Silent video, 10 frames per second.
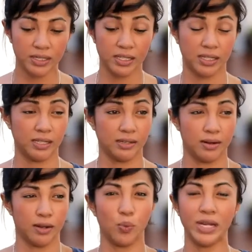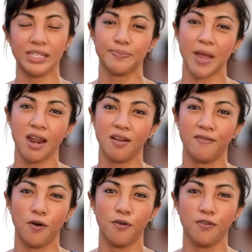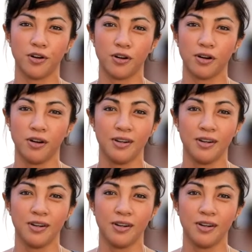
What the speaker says: is the wingspan of over